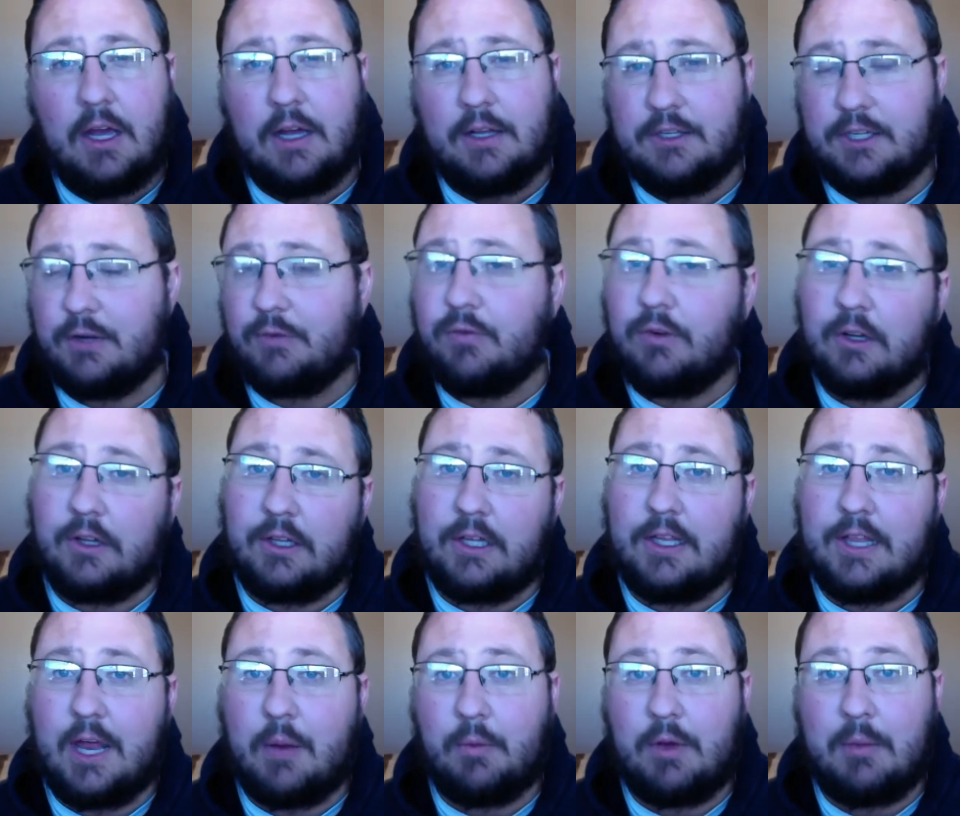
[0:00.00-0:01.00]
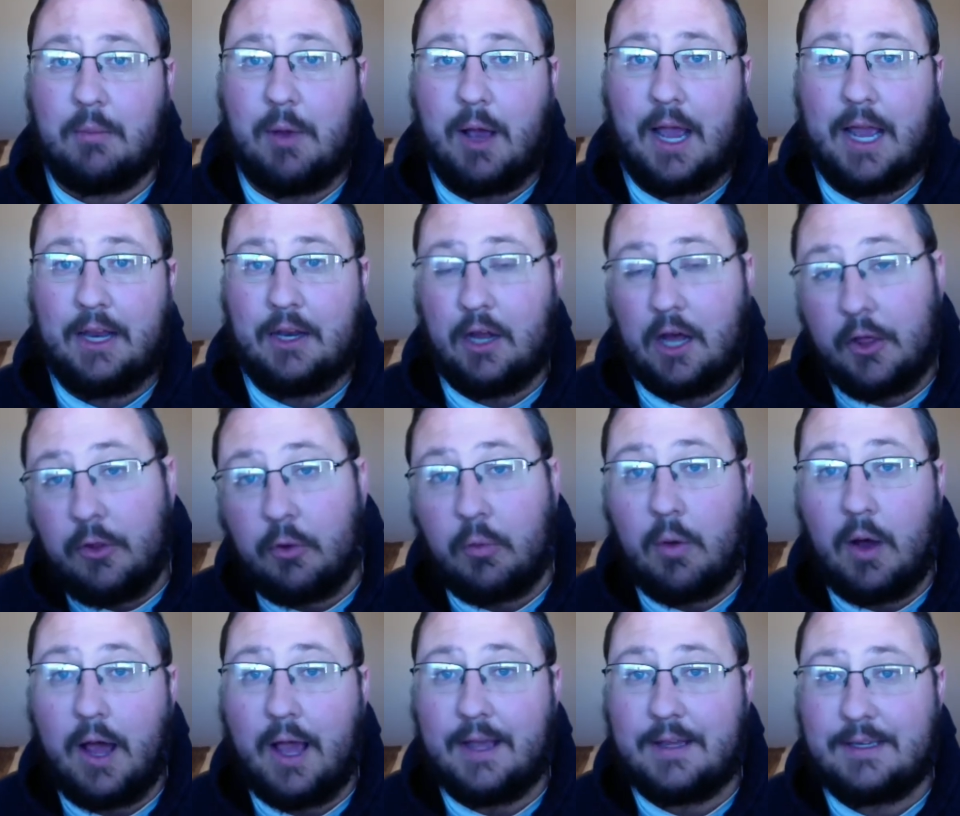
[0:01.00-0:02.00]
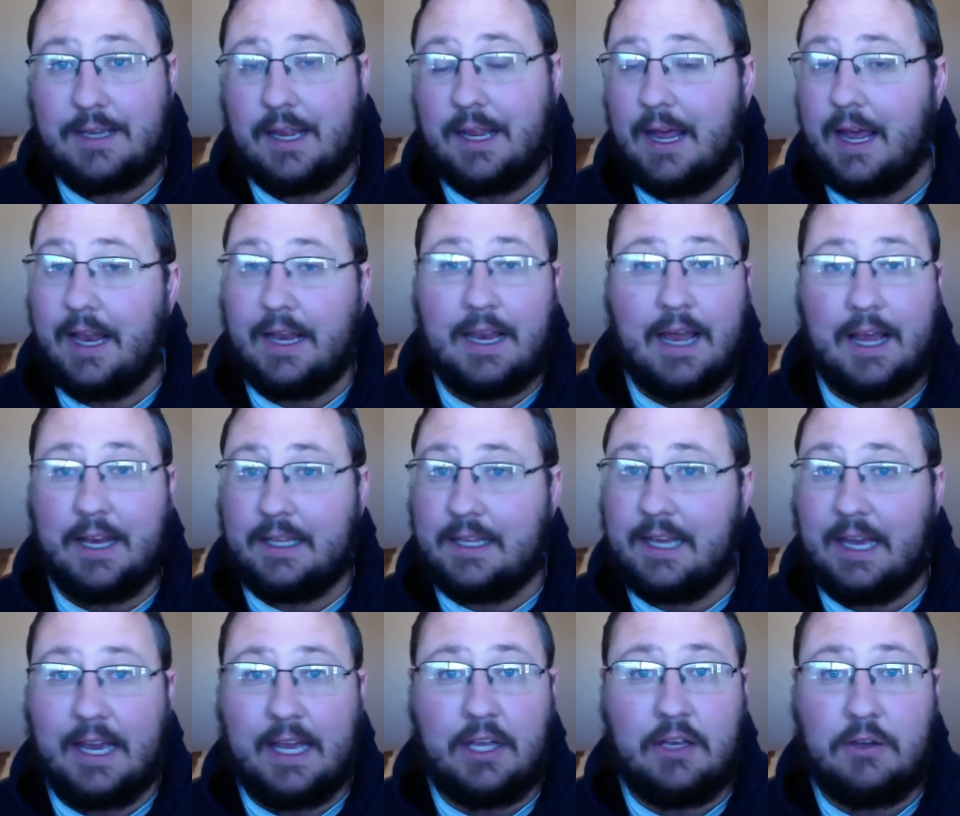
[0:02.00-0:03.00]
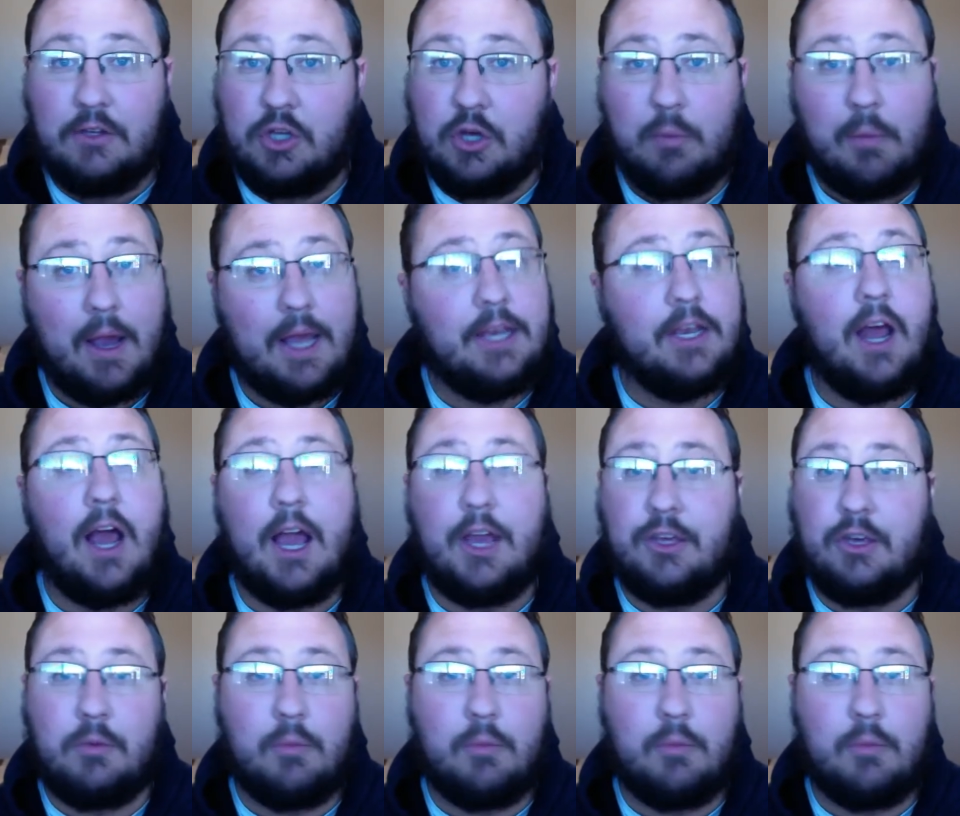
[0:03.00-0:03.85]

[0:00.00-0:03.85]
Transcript: differently than we might otherwise. And again, you might not.